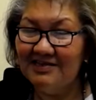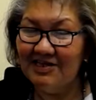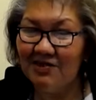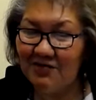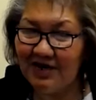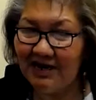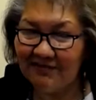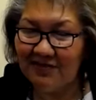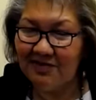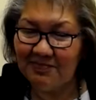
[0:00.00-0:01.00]
that you
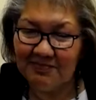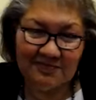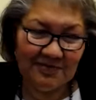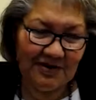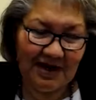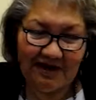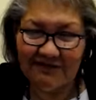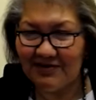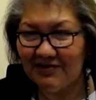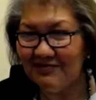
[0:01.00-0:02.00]
have to you have
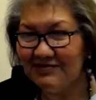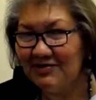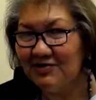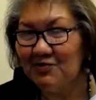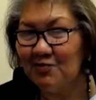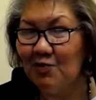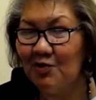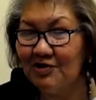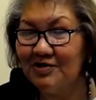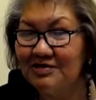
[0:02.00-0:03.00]
to use certain
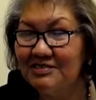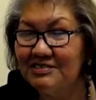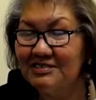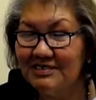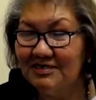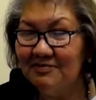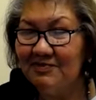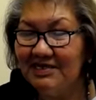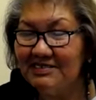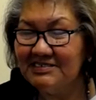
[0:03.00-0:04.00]
words
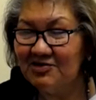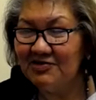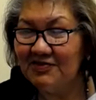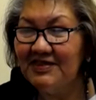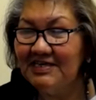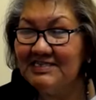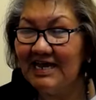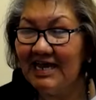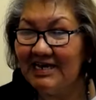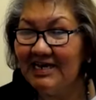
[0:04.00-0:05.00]
because certain things
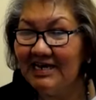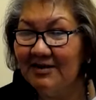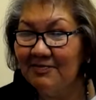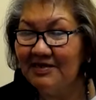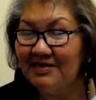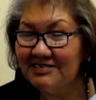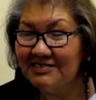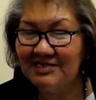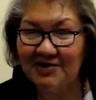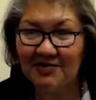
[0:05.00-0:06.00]
can't happen and
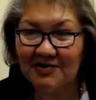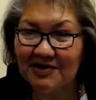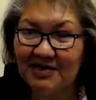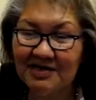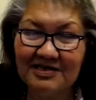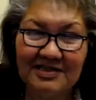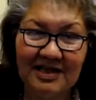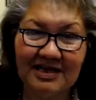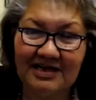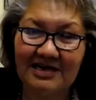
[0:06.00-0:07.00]
so
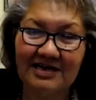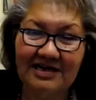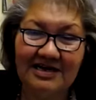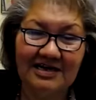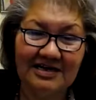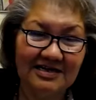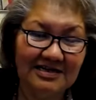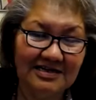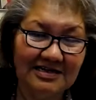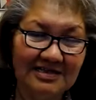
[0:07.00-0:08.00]
like uh
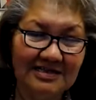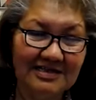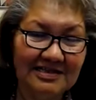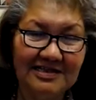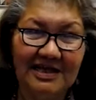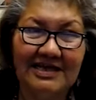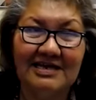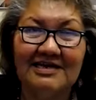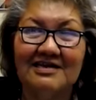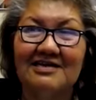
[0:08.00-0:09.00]
like